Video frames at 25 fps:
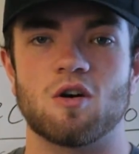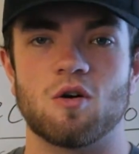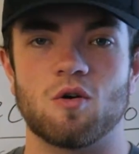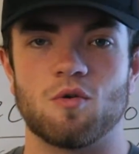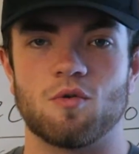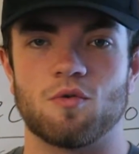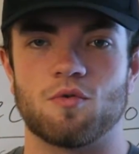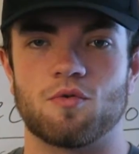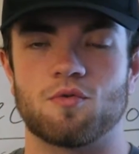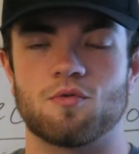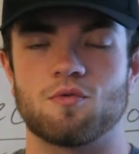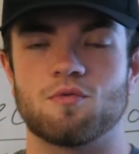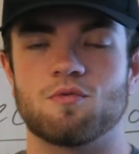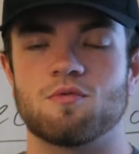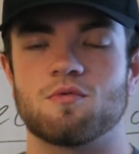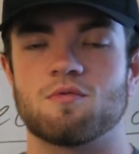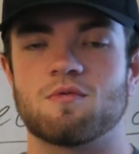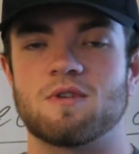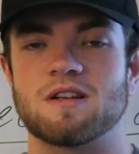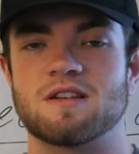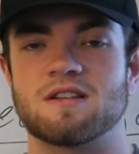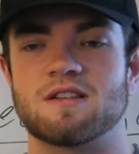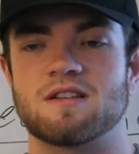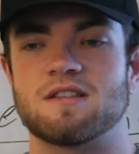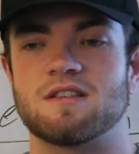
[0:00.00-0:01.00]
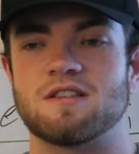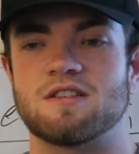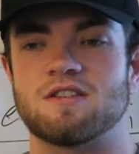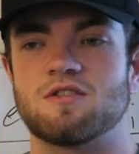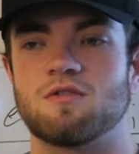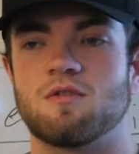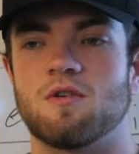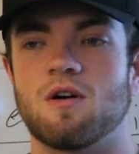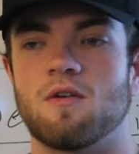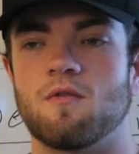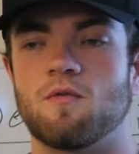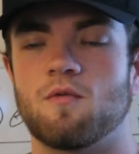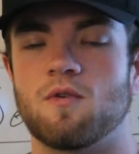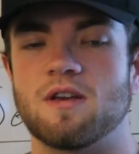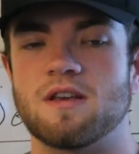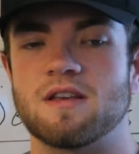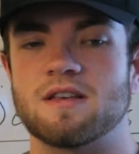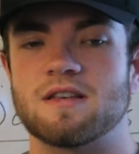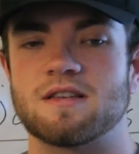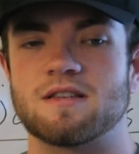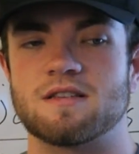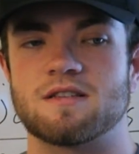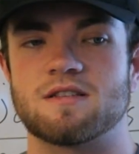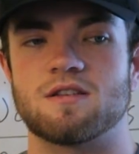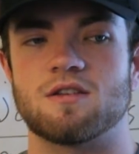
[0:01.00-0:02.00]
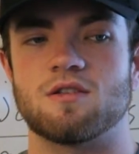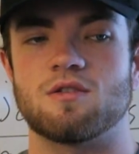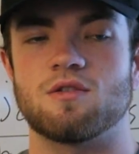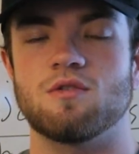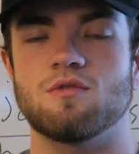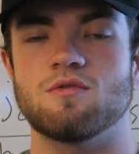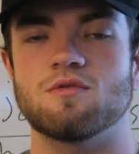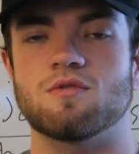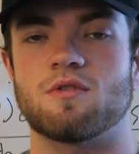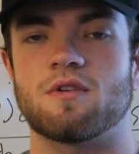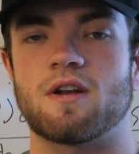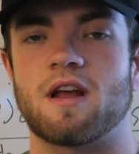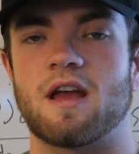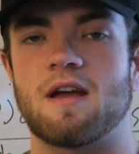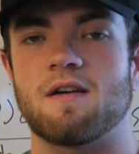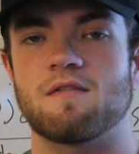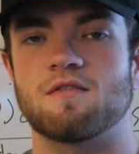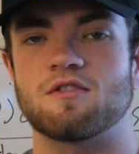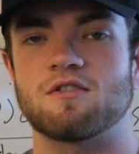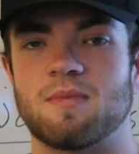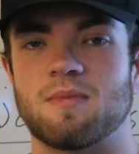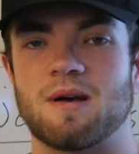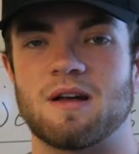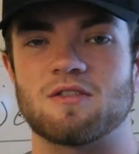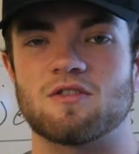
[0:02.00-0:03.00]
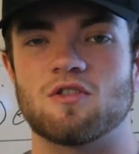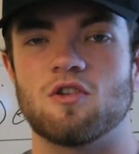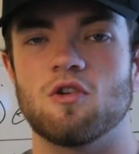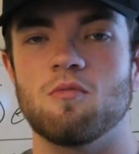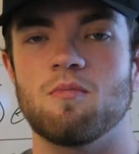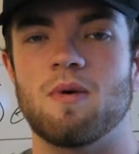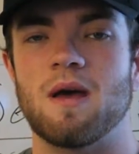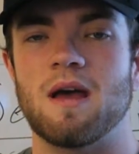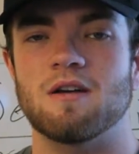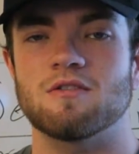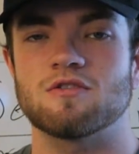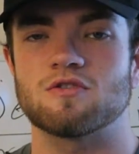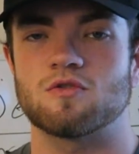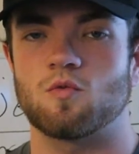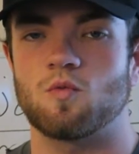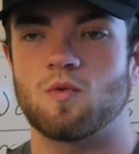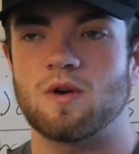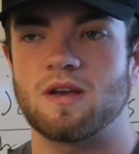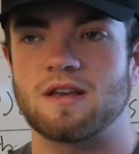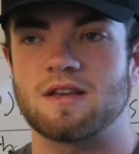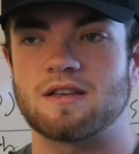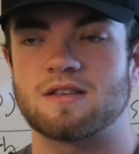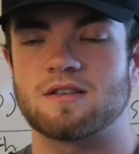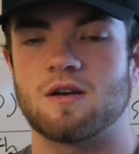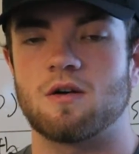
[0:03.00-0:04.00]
goal through the rest of these 12 weeks is to lose on about two pounds a week.